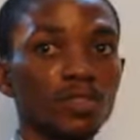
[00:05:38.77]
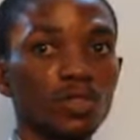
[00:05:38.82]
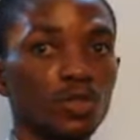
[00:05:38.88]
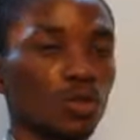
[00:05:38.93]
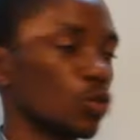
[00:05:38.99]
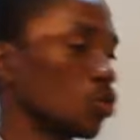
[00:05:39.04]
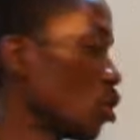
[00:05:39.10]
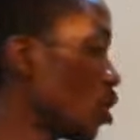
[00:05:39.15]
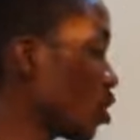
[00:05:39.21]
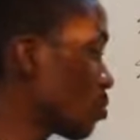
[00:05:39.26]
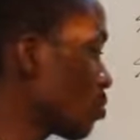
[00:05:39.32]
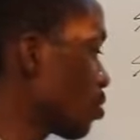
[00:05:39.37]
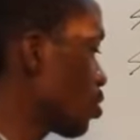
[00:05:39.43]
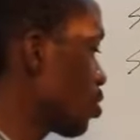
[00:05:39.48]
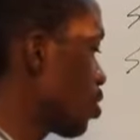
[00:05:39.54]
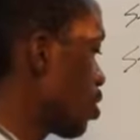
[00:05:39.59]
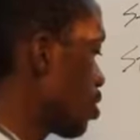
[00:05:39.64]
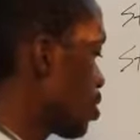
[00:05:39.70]
So Young
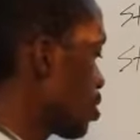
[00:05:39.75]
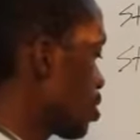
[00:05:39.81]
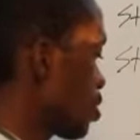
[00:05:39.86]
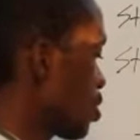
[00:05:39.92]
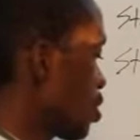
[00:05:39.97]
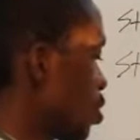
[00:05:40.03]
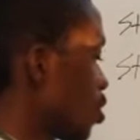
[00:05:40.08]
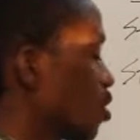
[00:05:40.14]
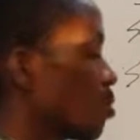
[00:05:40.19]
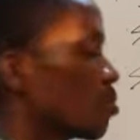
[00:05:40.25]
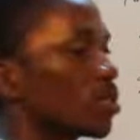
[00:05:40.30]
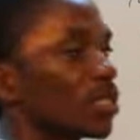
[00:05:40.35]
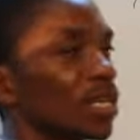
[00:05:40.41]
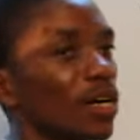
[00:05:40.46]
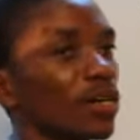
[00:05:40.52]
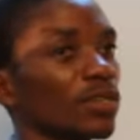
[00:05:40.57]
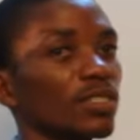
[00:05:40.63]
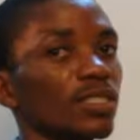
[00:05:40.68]
modulus
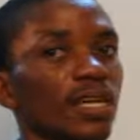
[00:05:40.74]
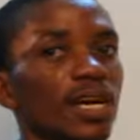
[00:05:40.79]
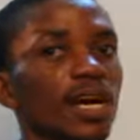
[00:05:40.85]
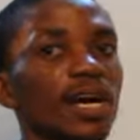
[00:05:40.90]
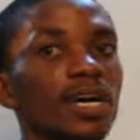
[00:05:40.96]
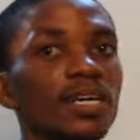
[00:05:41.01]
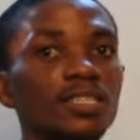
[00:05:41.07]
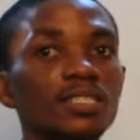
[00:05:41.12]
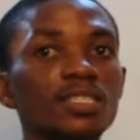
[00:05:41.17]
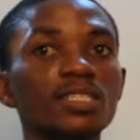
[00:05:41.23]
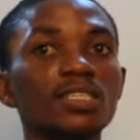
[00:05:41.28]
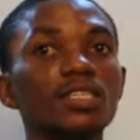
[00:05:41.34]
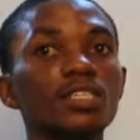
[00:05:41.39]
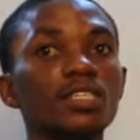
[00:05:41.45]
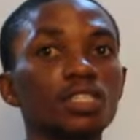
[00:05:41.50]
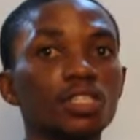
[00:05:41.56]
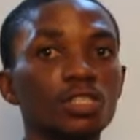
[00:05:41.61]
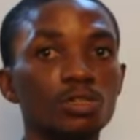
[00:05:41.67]
comes out as
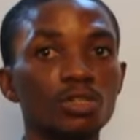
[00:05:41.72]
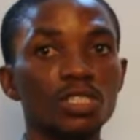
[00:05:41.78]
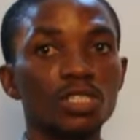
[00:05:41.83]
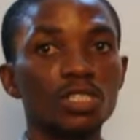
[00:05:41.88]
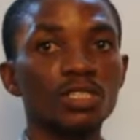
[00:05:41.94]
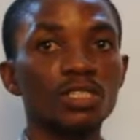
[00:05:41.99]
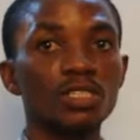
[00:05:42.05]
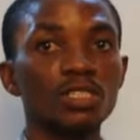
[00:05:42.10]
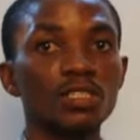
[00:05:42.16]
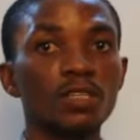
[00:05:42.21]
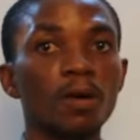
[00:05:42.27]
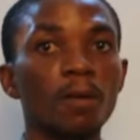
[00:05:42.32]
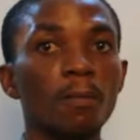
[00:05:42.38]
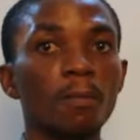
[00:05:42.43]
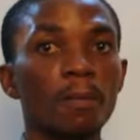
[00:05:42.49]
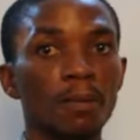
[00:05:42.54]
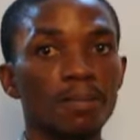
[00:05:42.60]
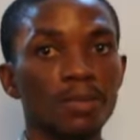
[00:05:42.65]
Newtons
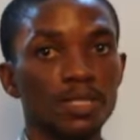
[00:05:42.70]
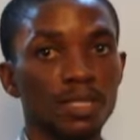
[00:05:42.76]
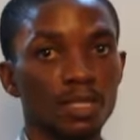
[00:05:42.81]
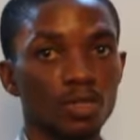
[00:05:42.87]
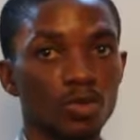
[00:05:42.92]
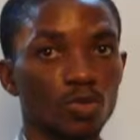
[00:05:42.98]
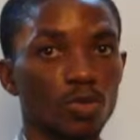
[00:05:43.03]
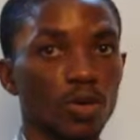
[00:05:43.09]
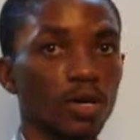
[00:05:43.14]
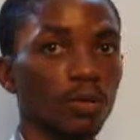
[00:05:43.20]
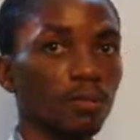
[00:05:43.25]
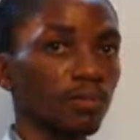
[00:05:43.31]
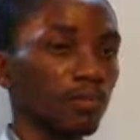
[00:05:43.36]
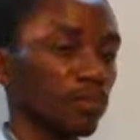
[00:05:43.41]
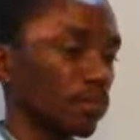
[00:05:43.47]
per meter squared.